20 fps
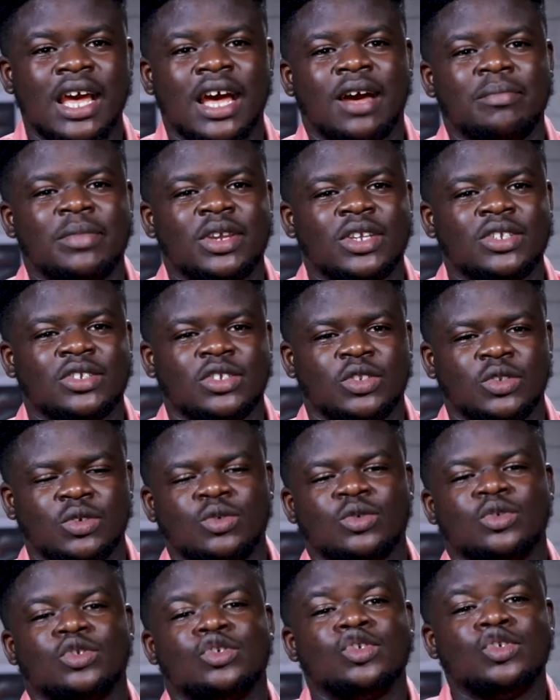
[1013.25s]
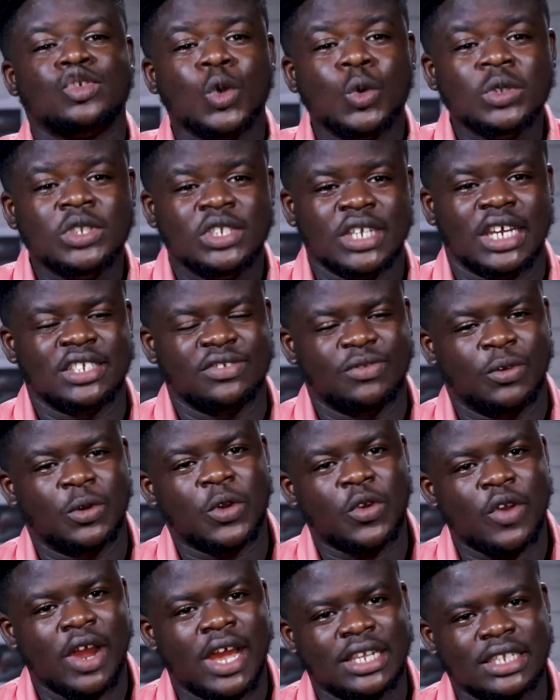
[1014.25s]
and makes us, you know, soldiers for
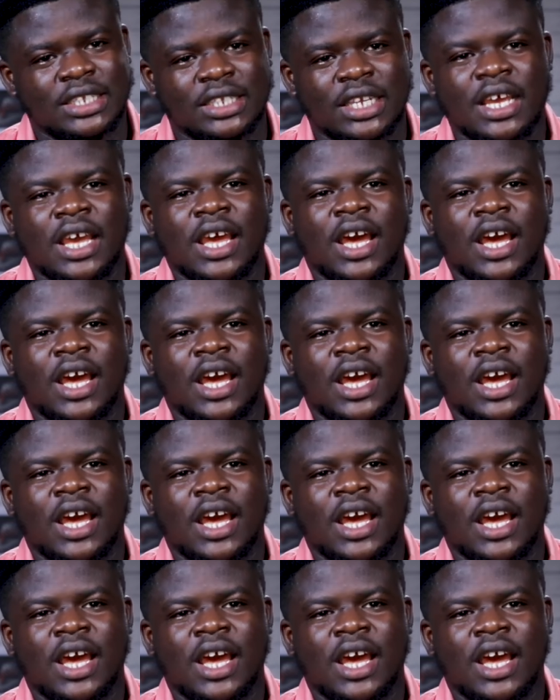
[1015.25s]
Christ.